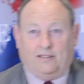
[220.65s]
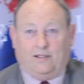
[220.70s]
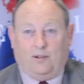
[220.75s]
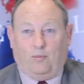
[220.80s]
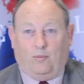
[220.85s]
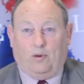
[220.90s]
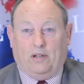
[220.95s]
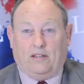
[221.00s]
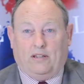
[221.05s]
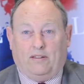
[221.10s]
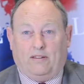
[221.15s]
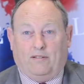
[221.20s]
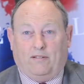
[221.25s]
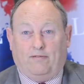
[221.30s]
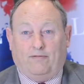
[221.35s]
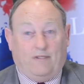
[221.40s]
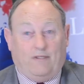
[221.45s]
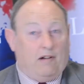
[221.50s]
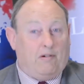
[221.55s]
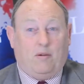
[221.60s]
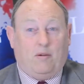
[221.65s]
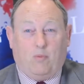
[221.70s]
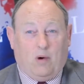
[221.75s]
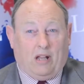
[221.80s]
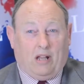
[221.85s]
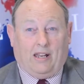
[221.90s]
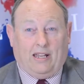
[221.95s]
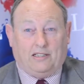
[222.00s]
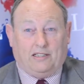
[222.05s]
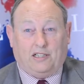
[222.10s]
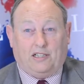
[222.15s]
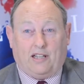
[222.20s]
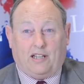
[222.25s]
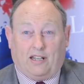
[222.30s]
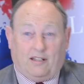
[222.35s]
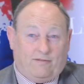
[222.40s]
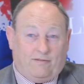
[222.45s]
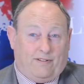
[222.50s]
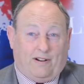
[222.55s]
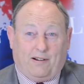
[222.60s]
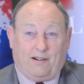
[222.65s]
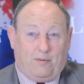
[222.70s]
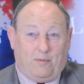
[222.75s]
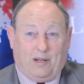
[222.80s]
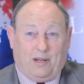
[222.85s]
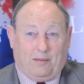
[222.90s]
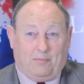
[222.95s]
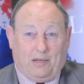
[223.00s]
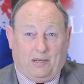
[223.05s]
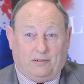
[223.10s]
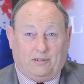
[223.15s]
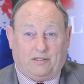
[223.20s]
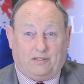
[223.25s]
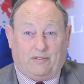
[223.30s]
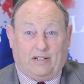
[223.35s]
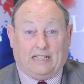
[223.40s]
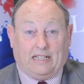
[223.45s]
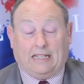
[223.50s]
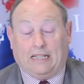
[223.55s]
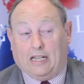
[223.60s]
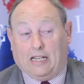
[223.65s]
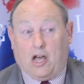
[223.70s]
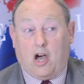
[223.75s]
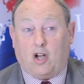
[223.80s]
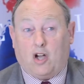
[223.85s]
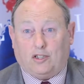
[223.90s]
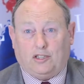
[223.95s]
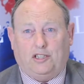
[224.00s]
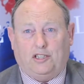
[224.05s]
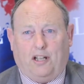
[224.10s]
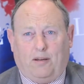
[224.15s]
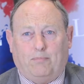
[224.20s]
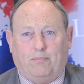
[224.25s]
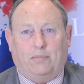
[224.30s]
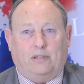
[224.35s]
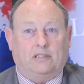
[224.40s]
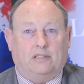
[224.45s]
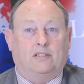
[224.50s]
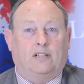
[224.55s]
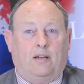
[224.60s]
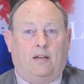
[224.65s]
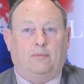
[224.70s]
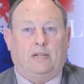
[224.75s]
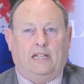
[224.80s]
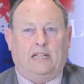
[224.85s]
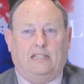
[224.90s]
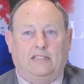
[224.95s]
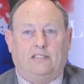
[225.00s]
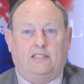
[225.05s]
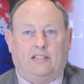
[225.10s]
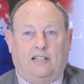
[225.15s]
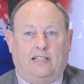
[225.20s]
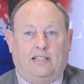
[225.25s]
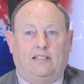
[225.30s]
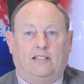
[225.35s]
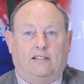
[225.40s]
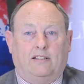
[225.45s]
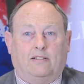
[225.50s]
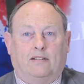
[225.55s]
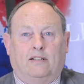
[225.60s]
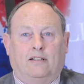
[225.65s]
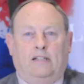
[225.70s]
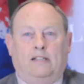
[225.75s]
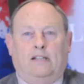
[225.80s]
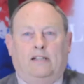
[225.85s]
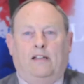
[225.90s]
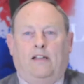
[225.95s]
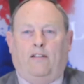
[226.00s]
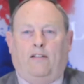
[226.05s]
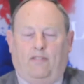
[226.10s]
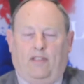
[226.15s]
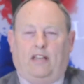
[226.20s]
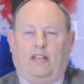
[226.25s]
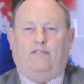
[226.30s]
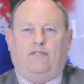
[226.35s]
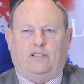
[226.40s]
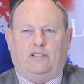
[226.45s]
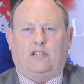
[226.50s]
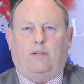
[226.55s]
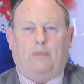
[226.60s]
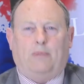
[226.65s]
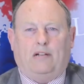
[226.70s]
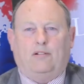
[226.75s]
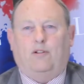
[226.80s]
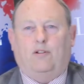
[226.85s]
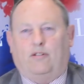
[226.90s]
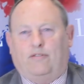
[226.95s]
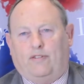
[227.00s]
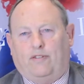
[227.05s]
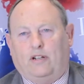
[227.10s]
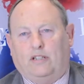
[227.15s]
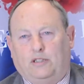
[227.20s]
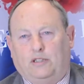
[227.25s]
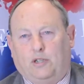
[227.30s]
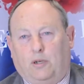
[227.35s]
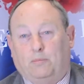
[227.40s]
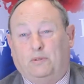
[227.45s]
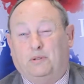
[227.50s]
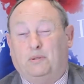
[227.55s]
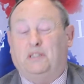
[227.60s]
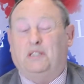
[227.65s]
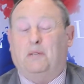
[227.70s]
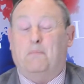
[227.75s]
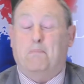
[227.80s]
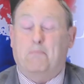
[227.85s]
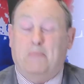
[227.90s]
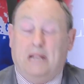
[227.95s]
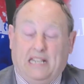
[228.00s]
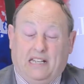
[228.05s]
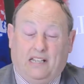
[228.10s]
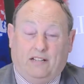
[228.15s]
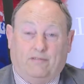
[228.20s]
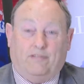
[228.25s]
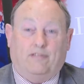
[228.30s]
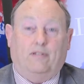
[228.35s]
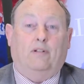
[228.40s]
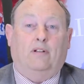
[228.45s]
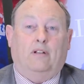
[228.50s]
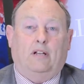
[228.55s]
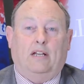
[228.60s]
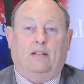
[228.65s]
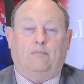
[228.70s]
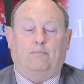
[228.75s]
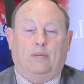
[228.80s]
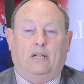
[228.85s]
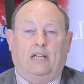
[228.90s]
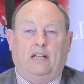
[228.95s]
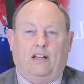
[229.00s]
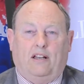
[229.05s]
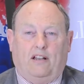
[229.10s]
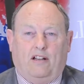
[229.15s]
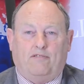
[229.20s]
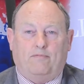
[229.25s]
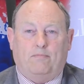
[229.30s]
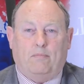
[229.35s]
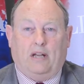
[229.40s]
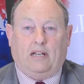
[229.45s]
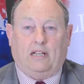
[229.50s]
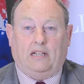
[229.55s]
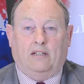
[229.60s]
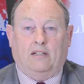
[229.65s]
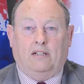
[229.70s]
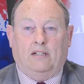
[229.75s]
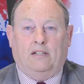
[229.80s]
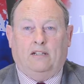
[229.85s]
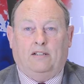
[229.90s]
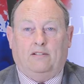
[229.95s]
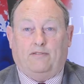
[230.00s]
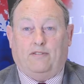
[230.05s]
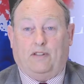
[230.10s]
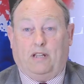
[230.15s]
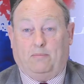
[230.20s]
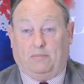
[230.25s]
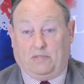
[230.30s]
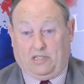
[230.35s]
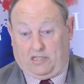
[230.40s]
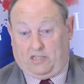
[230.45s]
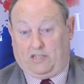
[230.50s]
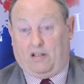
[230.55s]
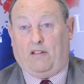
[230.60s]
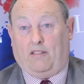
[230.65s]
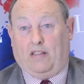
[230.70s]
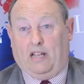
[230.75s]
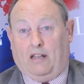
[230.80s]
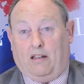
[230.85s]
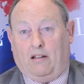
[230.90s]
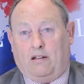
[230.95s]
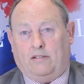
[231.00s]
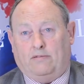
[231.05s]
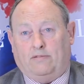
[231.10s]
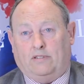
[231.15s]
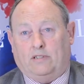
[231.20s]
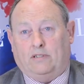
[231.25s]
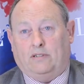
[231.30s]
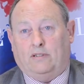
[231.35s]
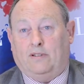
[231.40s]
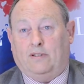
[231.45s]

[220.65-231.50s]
with very well educated, very well motivated, large numbers coming into Lincoln. They've somehow got to find jobs which are meaningful and bring in enough money for them to start their lives.